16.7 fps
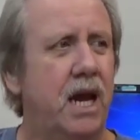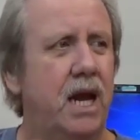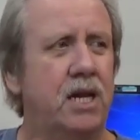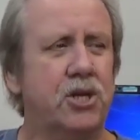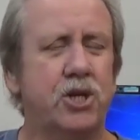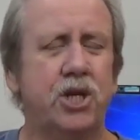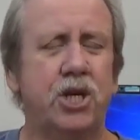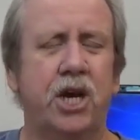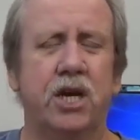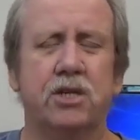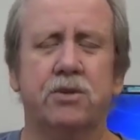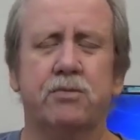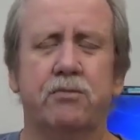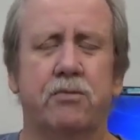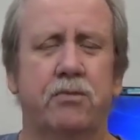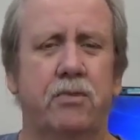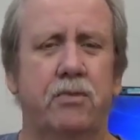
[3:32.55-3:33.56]
and she
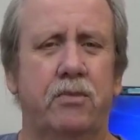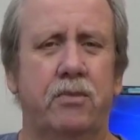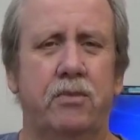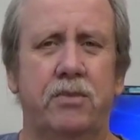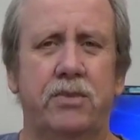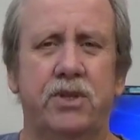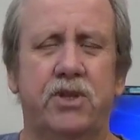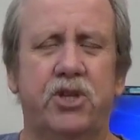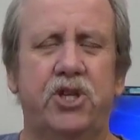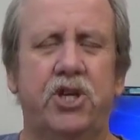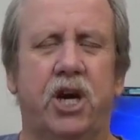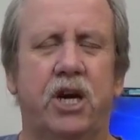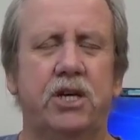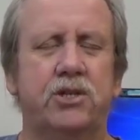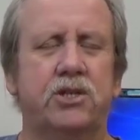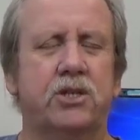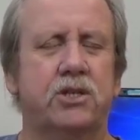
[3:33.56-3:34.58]
has
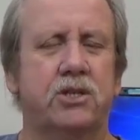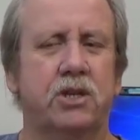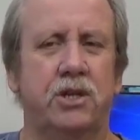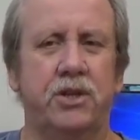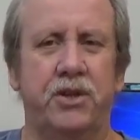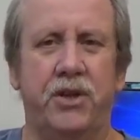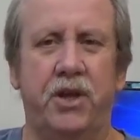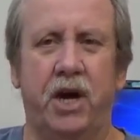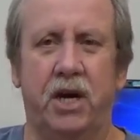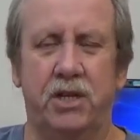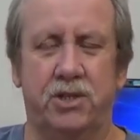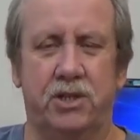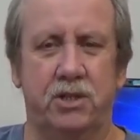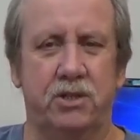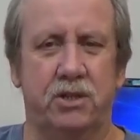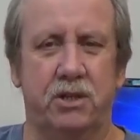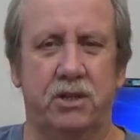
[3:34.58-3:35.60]
dozens and
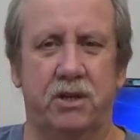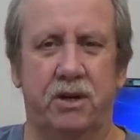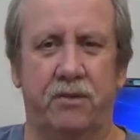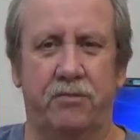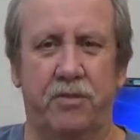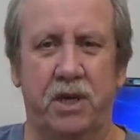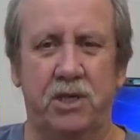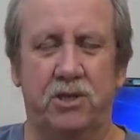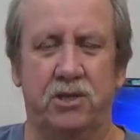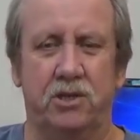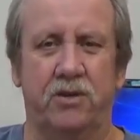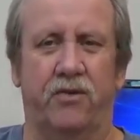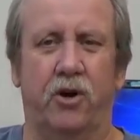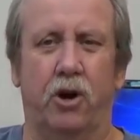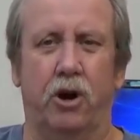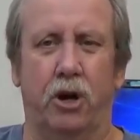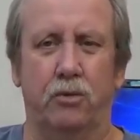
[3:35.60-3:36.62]
dozens of pieces of
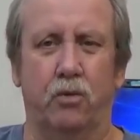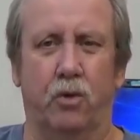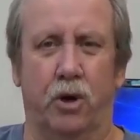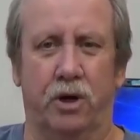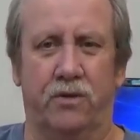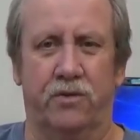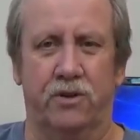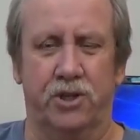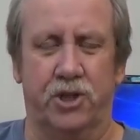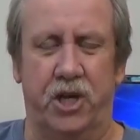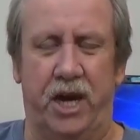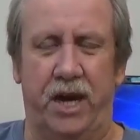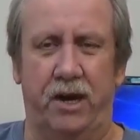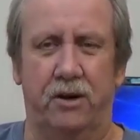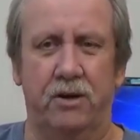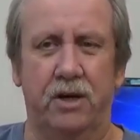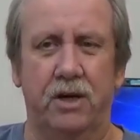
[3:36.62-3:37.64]
artwork for
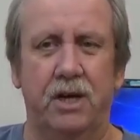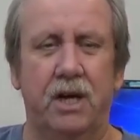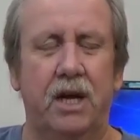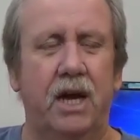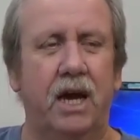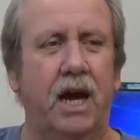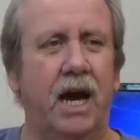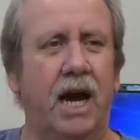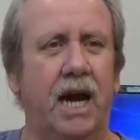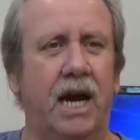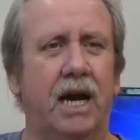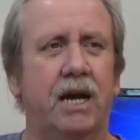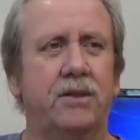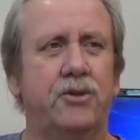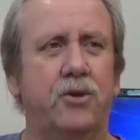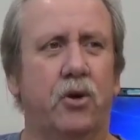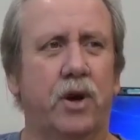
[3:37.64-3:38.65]
sale.
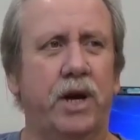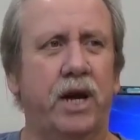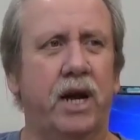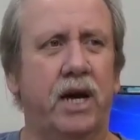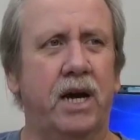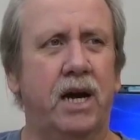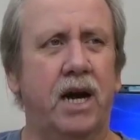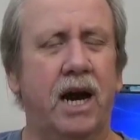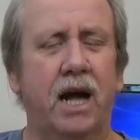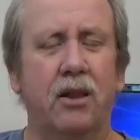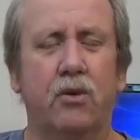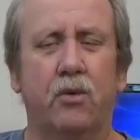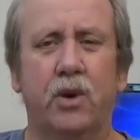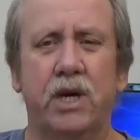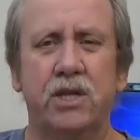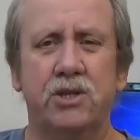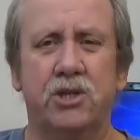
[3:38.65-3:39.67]
Uh, during the uh,
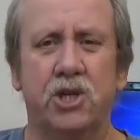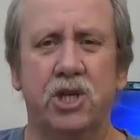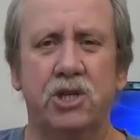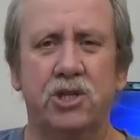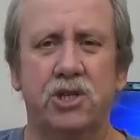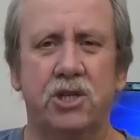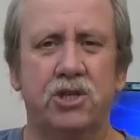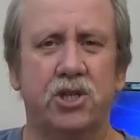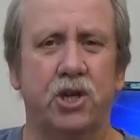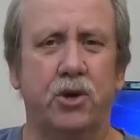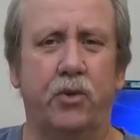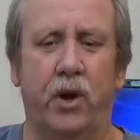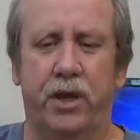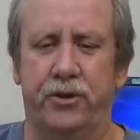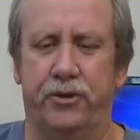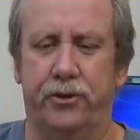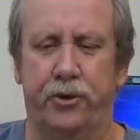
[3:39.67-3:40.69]
Halloween season, she
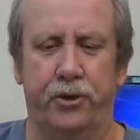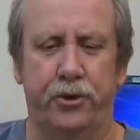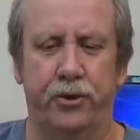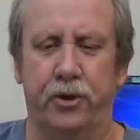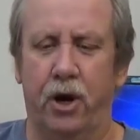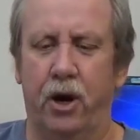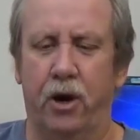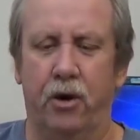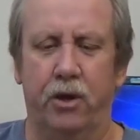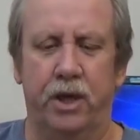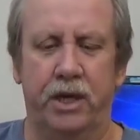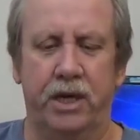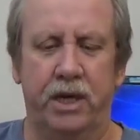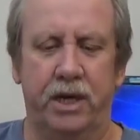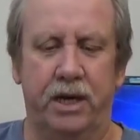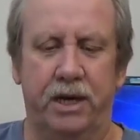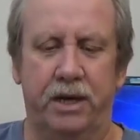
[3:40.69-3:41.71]
went through all
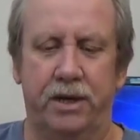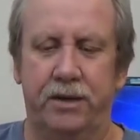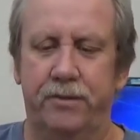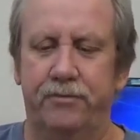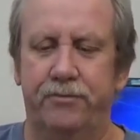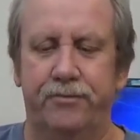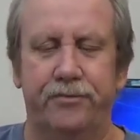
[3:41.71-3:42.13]
the, uh,